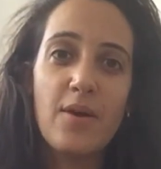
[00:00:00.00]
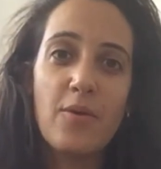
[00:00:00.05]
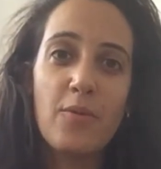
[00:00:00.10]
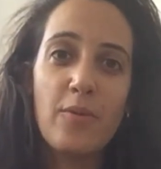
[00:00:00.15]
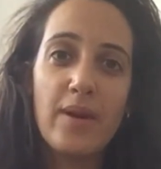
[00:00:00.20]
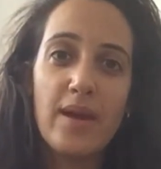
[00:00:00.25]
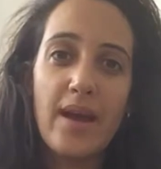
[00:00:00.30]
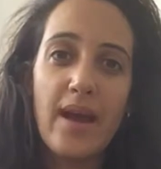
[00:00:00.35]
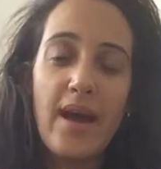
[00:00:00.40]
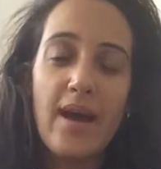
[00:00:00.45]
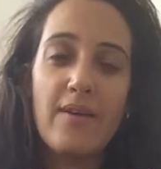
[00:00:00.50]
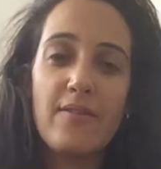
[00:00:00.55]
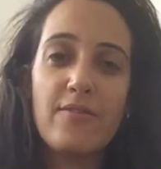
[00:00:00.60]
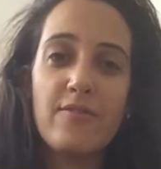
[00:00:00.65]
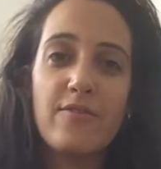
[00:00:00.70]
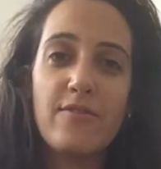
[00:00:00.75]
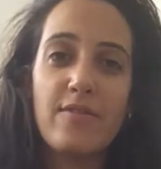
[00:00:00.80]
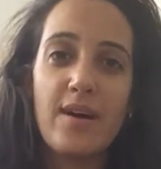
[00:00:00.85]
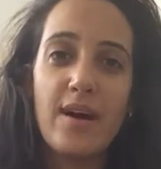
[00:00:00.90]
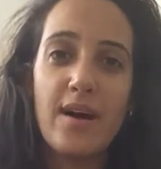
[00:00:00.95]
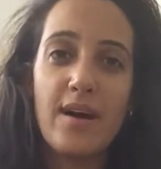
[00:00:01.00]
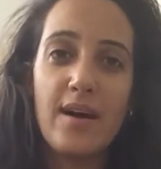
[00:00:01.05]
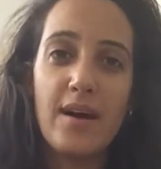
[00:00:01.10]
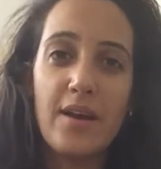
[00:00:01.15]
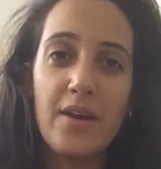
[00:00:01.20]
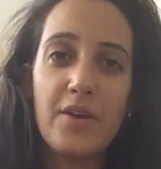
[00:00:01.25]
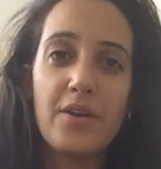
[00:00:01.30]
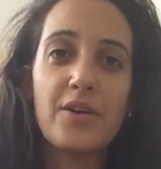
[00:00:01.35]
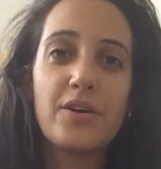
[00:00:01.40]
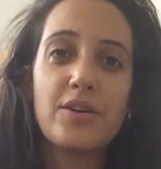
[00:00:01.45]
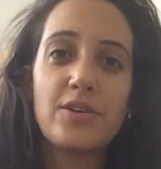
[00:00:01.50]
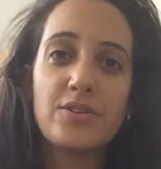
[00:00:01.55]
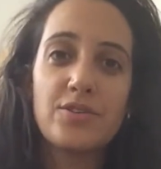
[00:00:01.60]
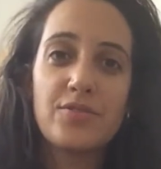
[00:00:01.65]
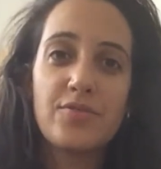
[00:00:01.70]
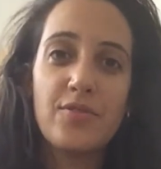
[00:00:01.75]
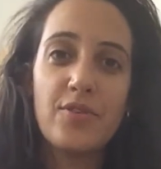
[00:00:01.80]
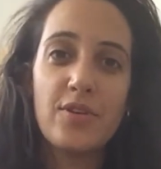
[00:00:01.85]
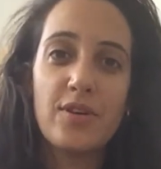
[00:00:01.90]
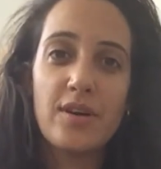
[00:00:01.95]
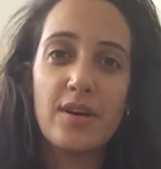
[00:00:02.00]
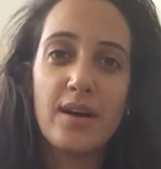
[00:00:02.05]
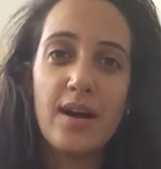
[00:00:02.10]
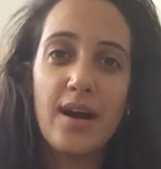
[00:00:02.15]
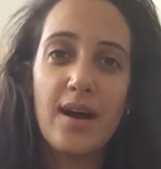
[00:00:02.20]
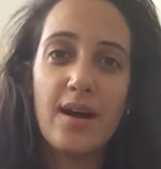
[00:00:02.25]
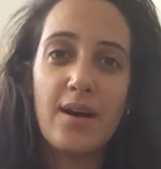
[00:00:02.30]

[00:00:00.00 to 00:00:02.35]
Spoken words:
we have an urge for